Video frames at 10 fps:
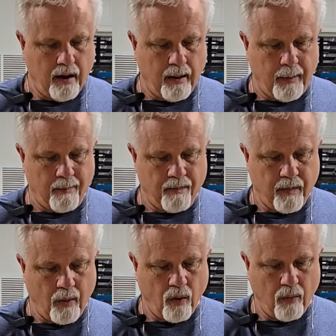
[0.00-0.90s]
And
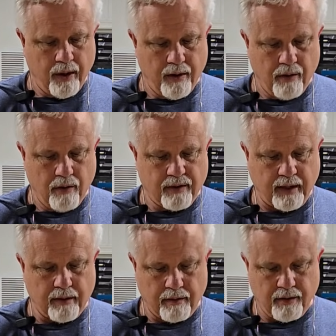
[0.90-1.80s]
what we do, and
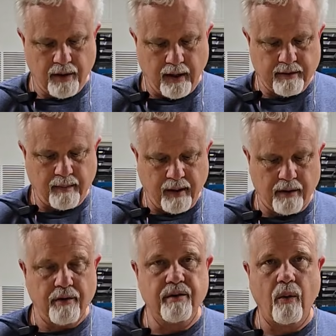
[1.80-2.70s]
I talked to you guys
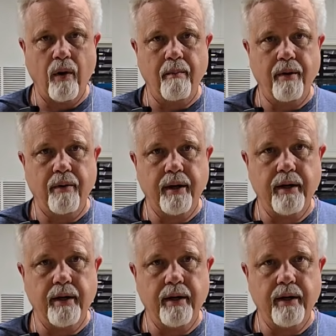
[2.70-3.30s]
about using a wet mill